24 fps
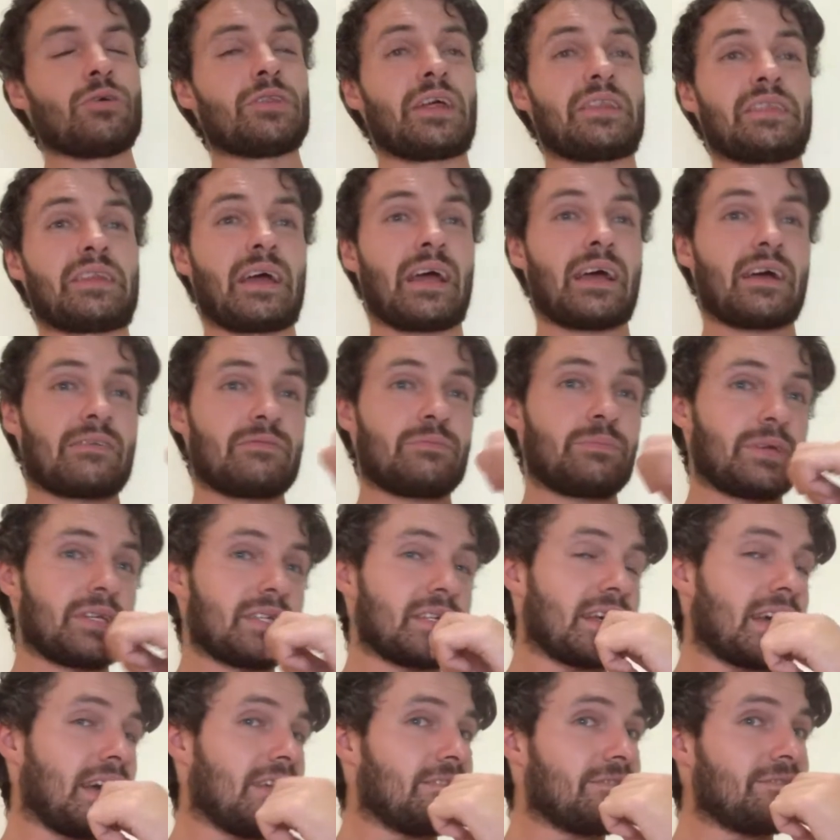than they have been
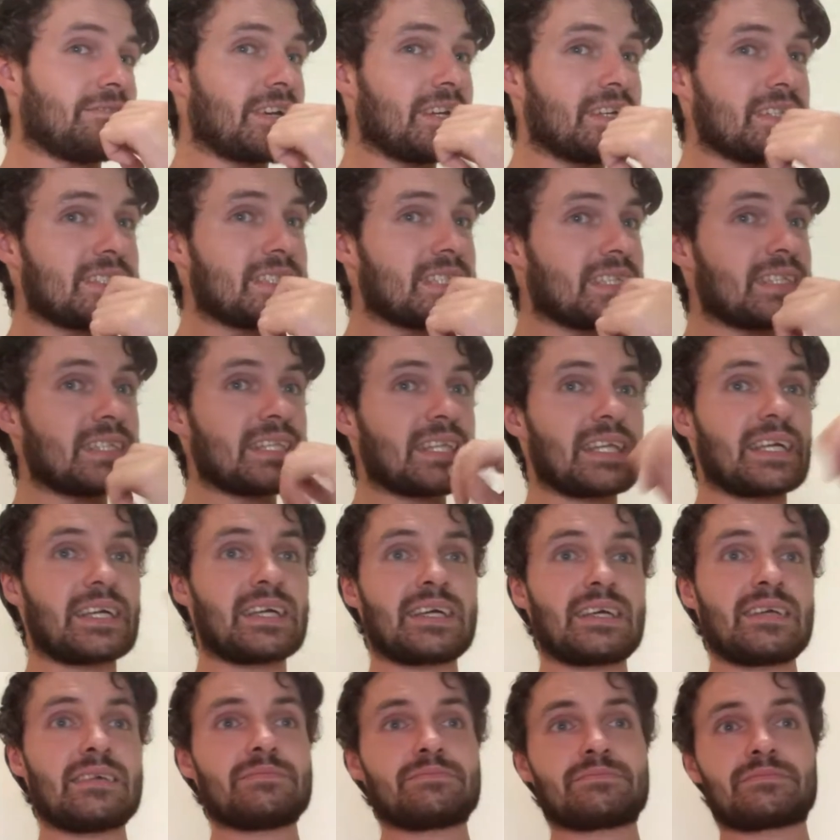getting
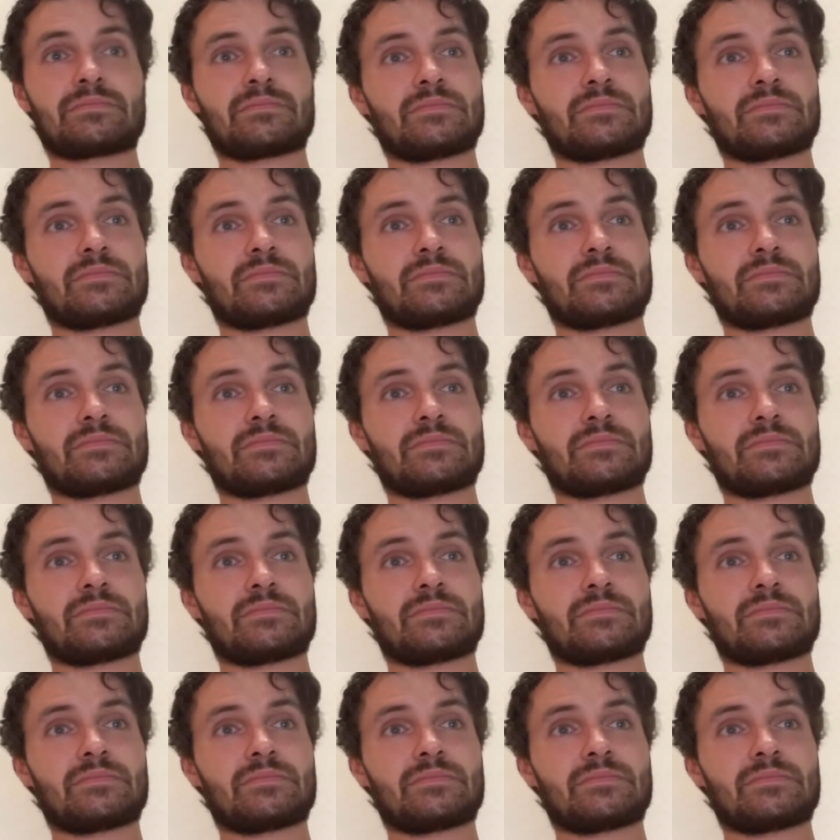recently.